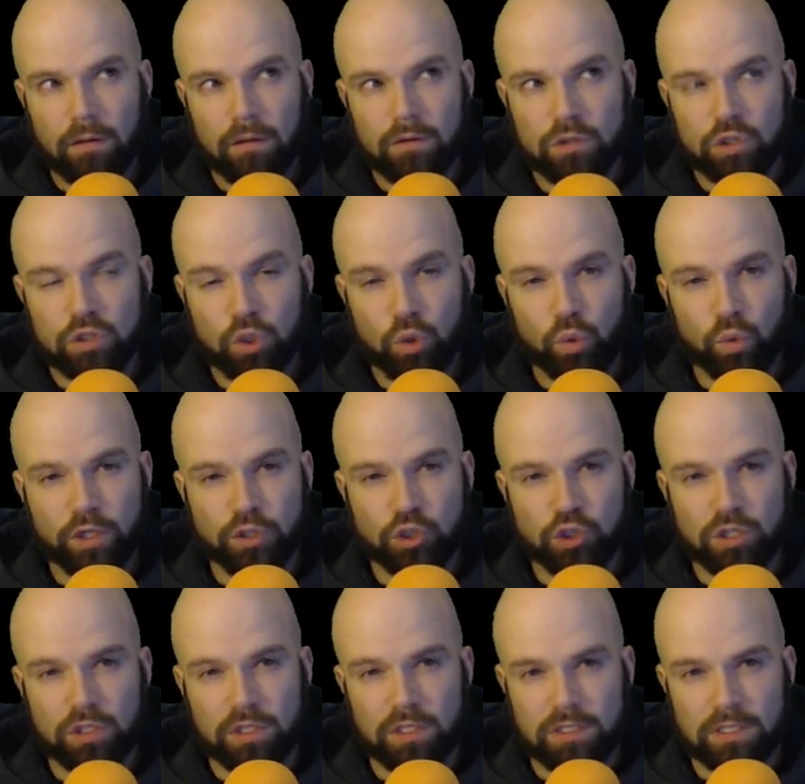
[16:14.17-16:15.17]
Twitch
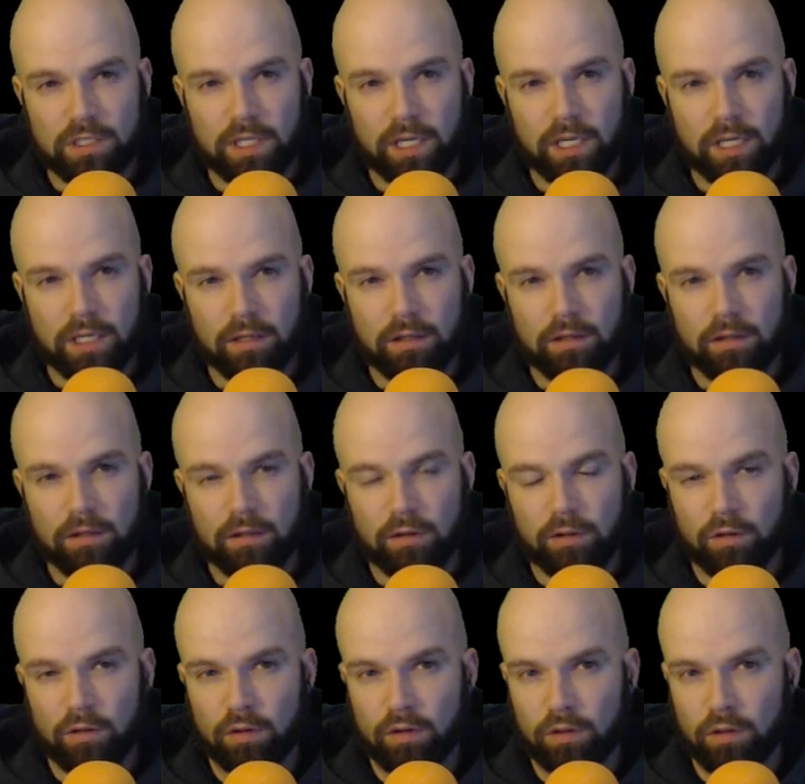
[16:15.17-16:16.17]
is like,
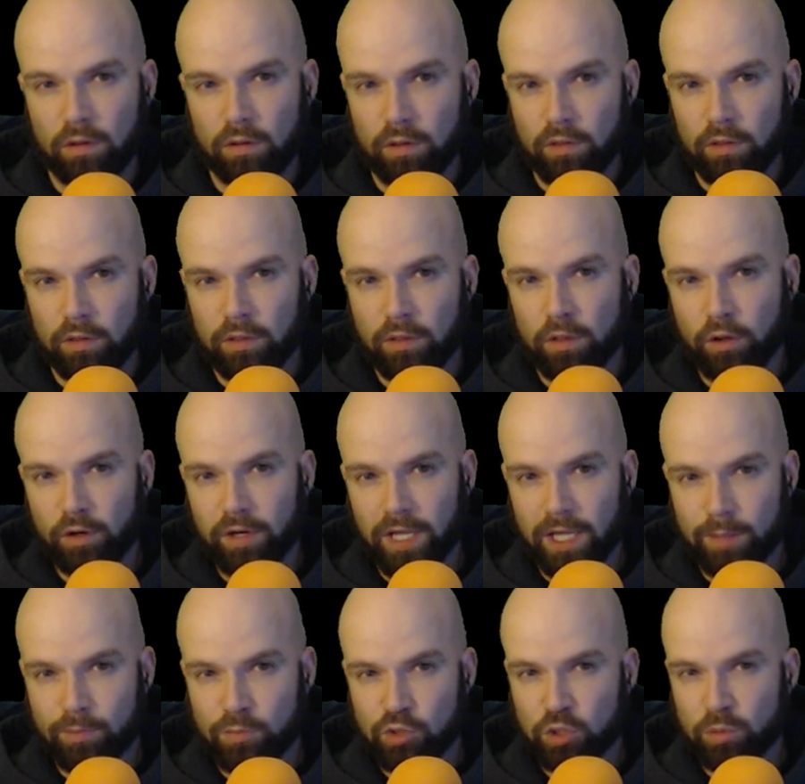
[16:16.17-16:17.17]
their name
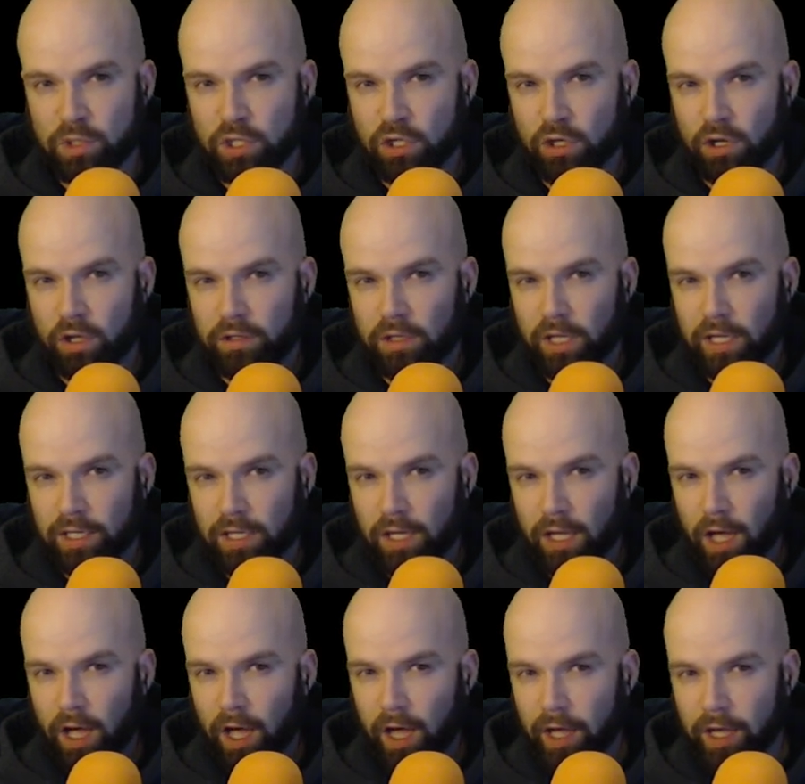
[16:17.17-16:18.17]
should be called like
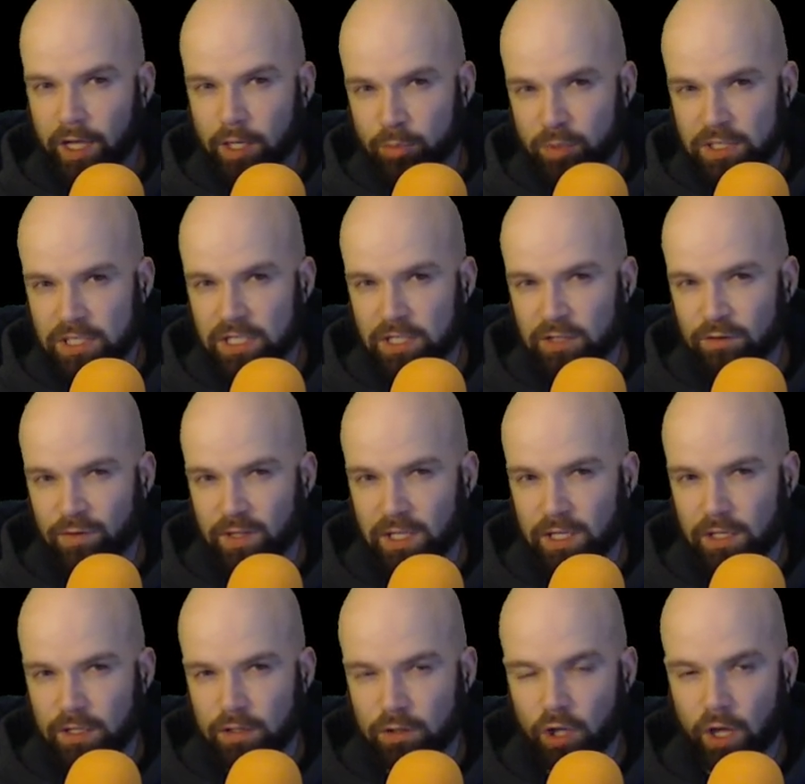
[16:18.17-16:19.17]
Hype T V,
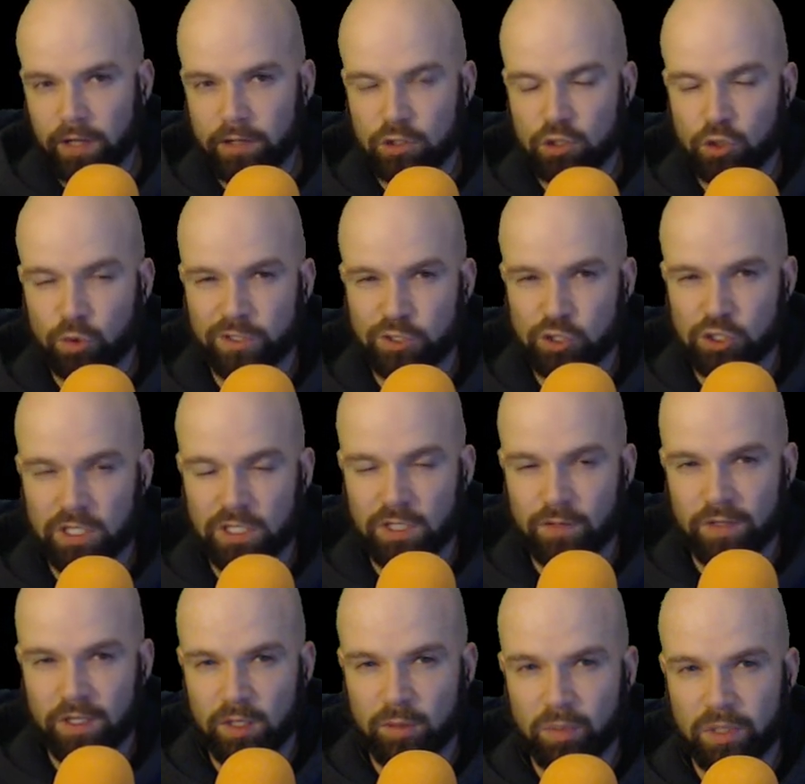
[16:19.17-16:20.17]
not Twitch T
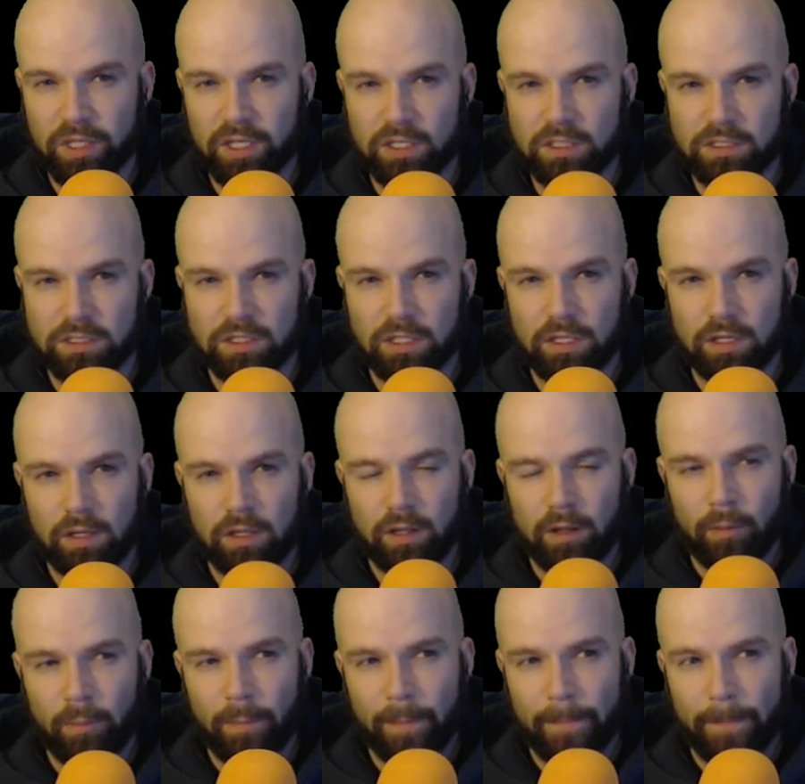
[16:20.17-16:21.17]
V, because
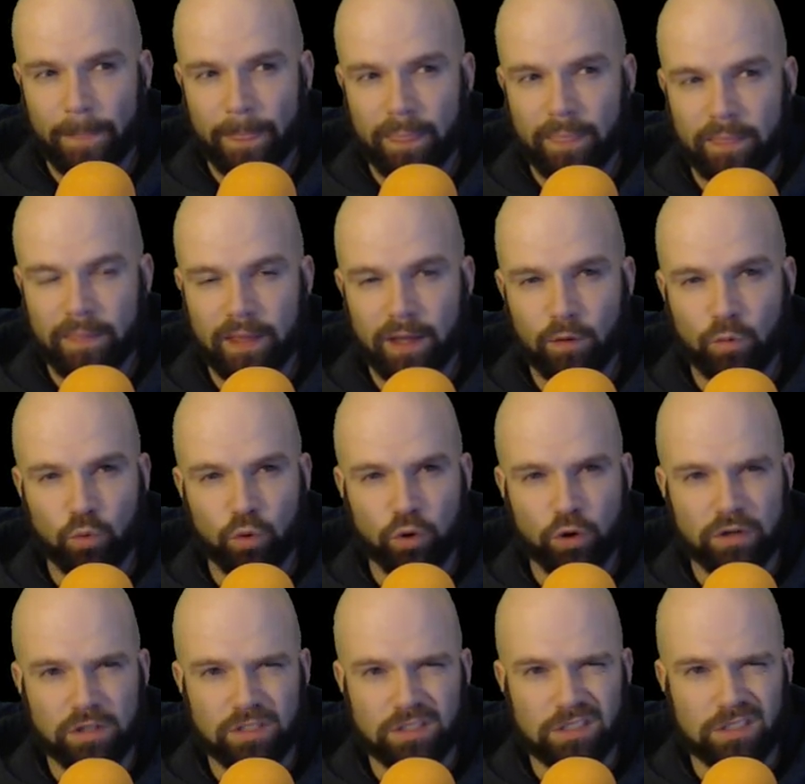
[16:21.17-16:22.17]
that word
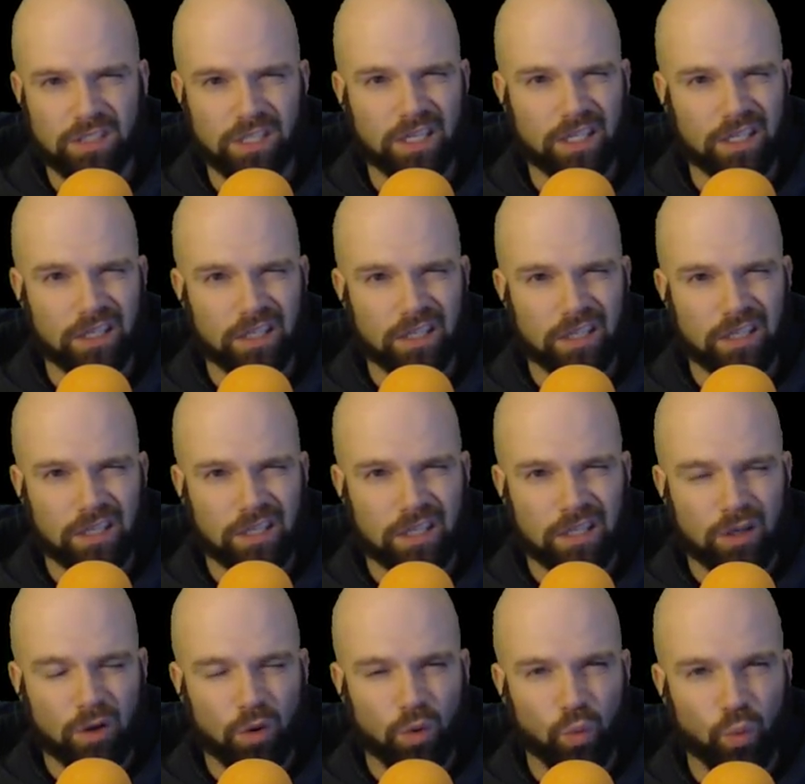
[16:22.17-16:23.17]
is like
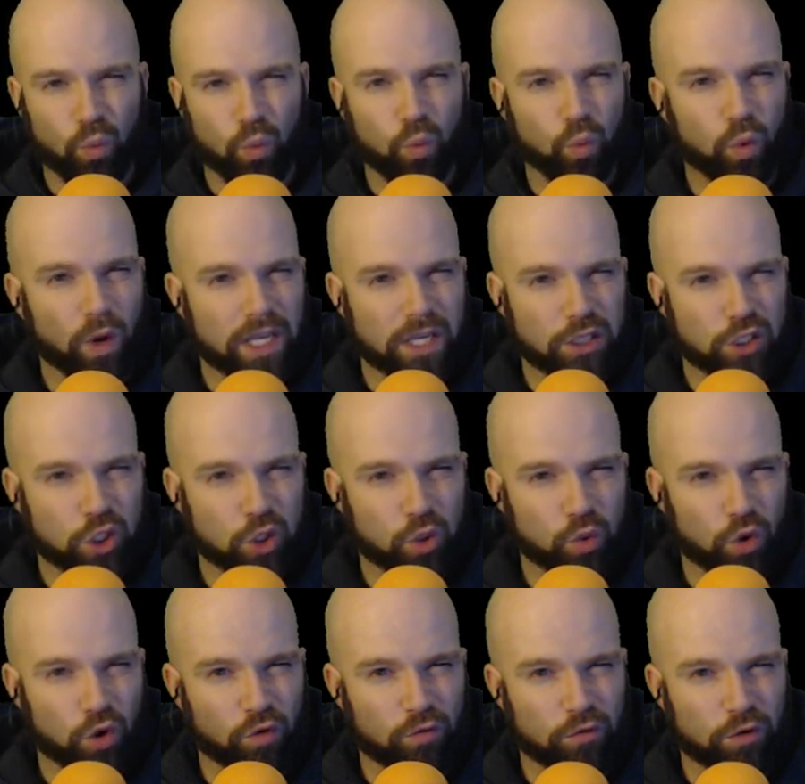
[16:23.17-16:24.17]
way too
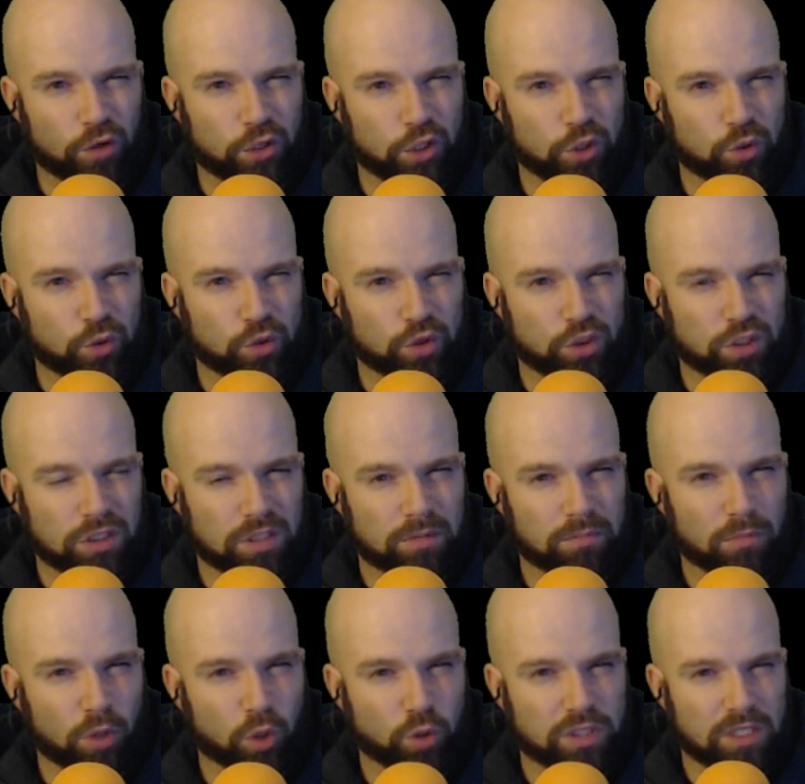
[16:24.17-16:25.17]
overused
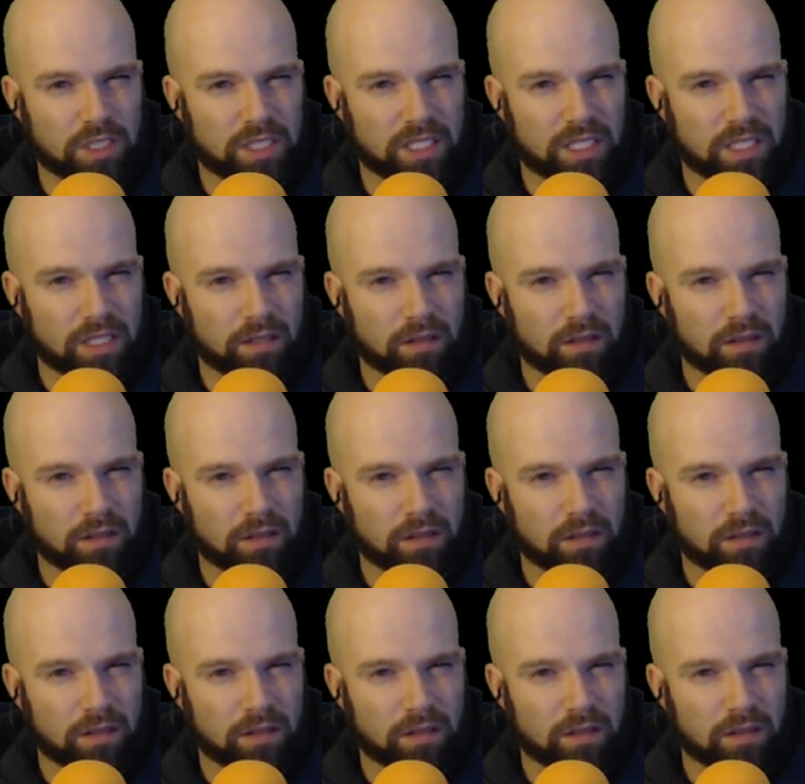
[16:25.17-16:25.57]
mostly.